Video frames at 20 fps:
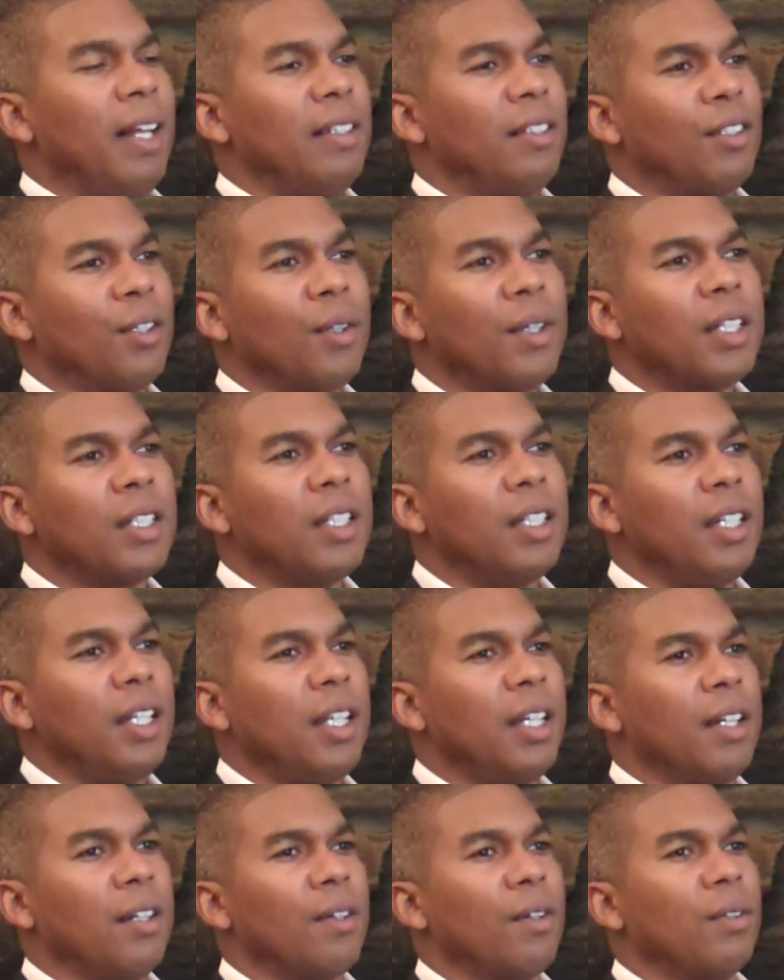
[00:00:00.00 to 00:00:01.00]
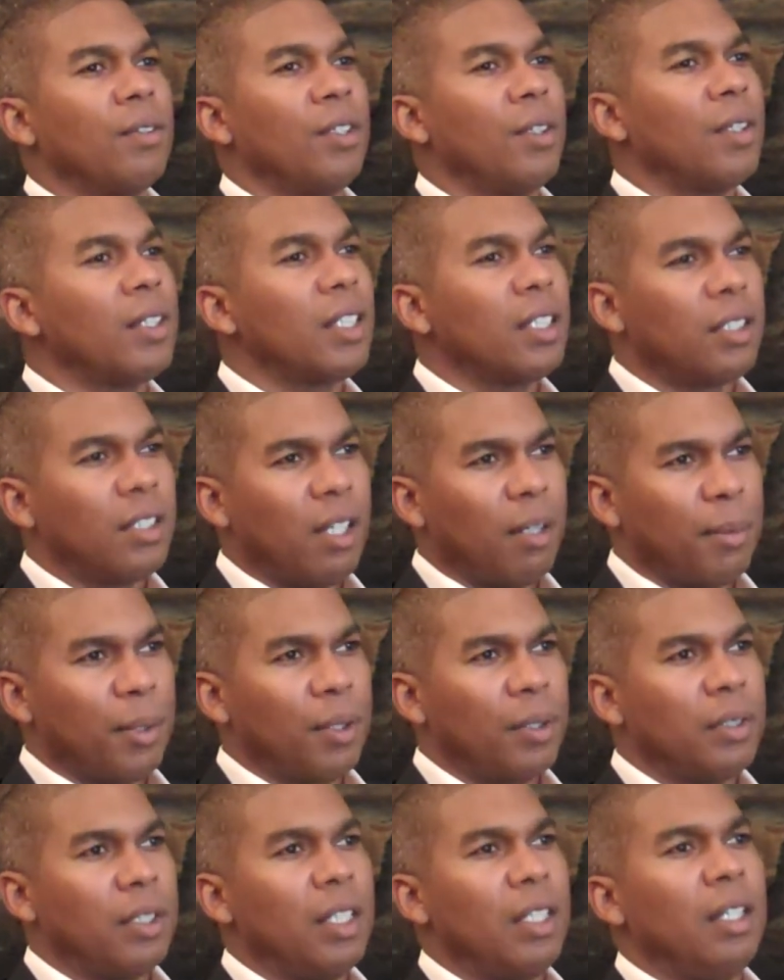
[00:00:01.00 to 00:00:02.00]
during the year or during the summer,
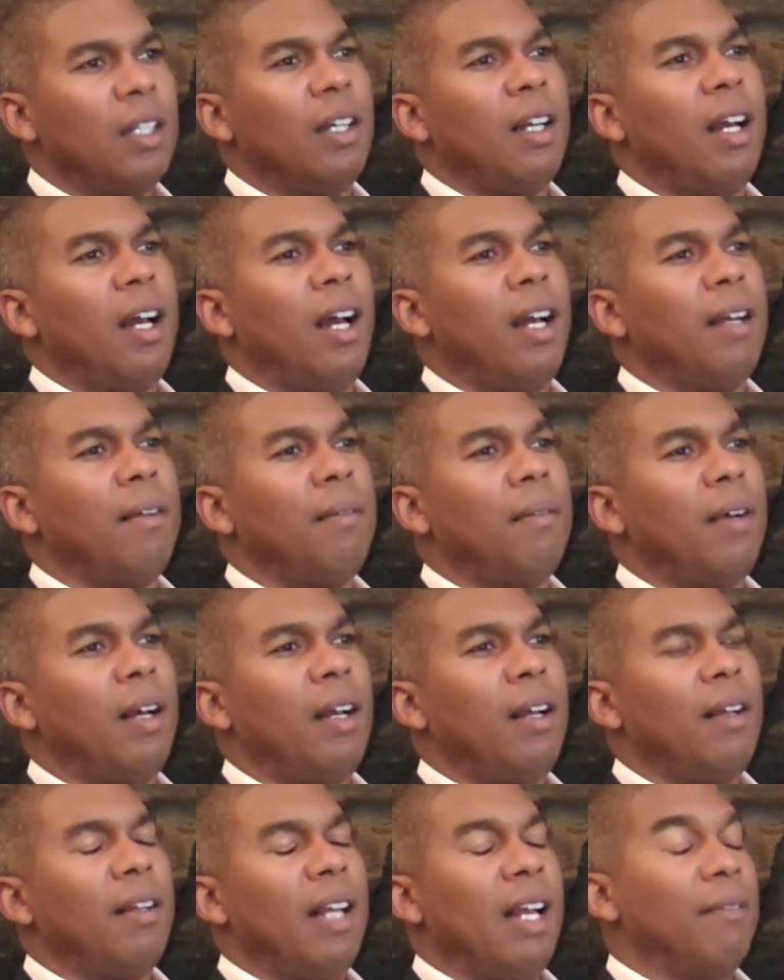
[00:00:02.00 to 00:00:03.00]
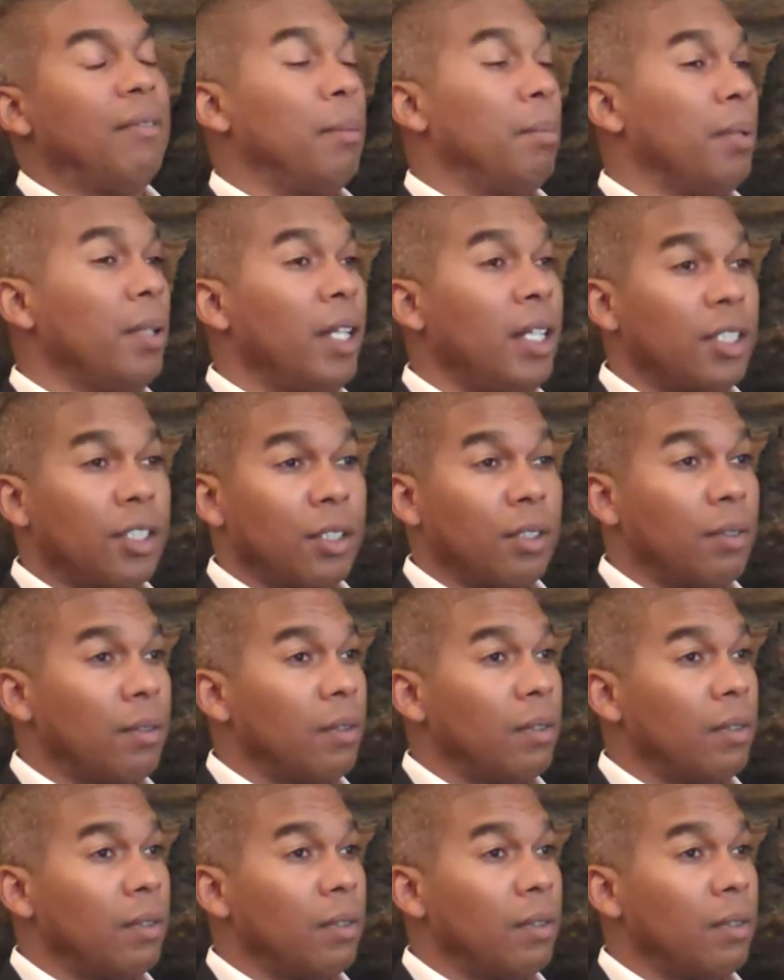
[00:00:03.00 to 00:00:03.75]
I had the pleasure,